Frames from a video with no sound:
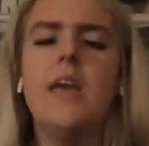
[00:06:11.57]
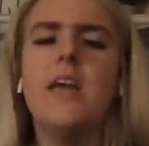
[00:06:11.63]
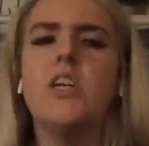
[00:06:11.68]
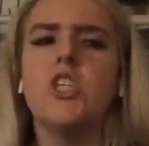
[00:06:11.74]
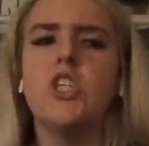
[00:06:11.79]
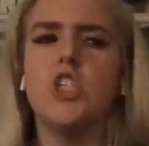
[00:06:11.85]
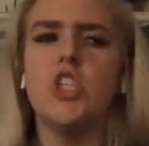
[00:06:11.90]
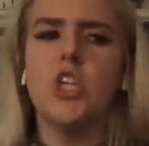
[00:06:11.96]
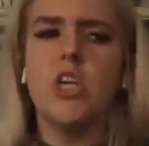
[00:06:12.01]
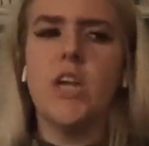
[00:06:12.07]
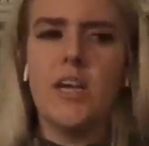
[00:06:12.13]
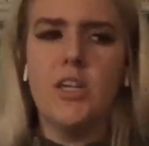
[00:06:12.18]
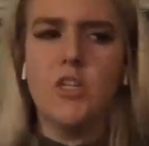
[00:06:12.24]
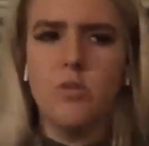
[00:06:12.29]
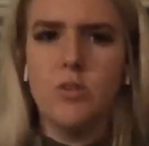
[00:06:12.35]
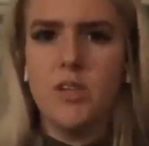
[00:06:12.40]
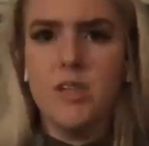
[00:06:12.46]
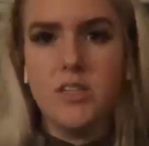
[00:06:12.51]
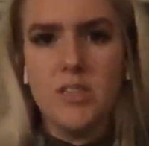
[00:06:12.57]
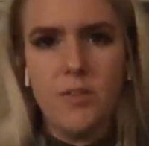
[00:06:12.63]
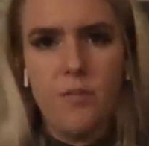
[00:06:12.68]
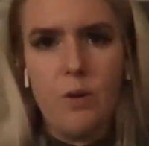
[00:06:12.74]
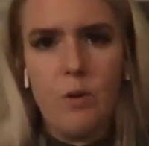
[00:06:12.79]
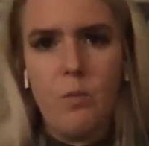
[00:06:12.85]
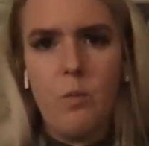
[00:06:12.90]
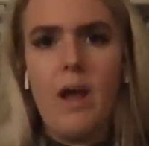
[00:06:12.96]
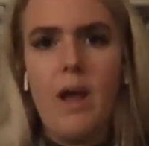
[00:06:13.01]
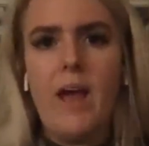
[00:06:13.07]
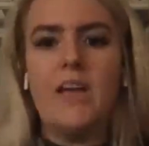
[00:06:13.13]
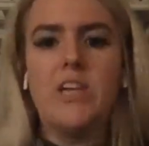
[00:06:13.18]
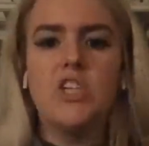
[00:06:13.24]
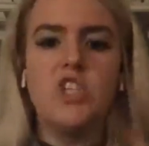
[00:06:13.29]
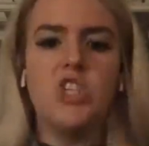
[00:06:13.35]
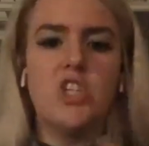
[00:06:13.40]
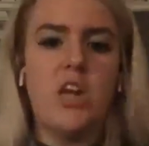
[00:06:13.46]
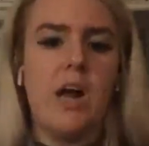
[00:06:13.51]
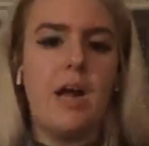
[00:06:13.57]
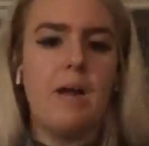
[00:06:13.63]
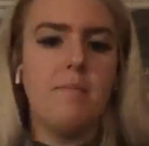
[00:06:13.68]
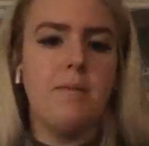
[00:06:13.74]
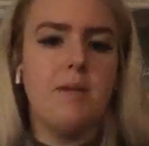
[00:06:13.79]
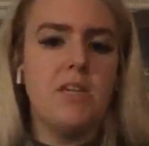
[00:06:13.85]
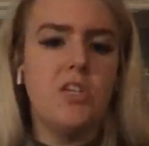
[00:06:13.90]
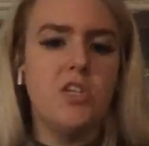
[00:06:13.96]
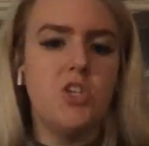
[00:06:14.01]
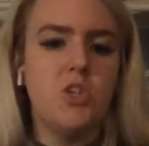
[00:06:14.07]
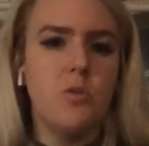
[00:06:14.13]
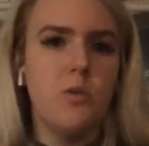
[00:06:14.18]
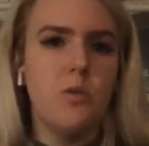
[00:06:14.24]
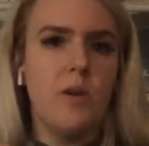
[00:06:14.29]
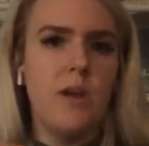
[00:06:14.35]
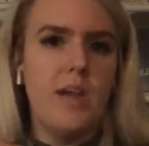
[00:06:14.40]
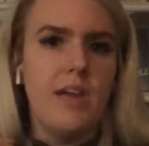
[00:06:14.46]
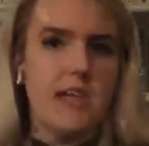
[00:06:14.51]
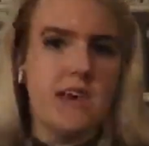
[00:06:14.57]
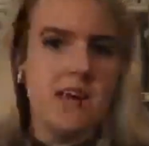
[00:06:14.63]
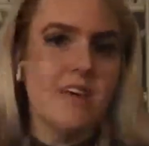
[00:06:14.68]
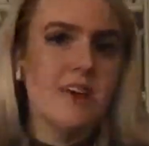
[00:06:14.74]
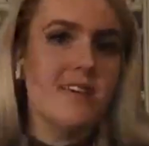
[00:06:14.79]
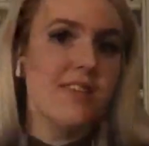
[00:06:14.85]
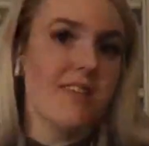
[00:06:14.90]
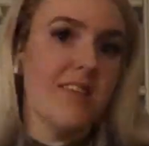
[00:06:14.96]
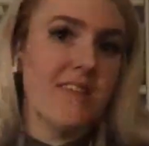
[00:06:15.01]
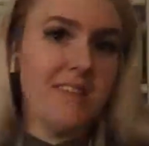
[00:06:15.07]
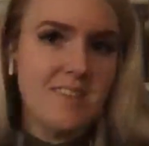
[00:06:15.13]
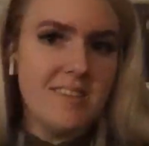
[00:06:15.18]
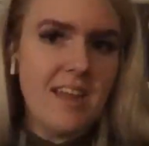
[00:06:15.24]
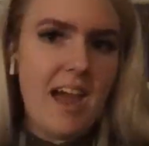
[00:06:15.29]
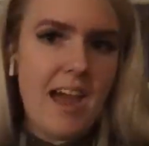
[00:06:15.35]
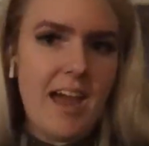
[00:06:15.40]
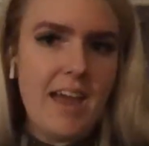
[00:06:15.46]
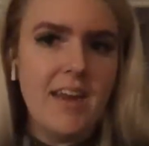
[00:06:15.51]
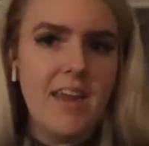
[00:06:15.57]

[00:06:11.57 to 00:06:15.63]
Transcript: Should I do it a different way? Should I be doing this instead?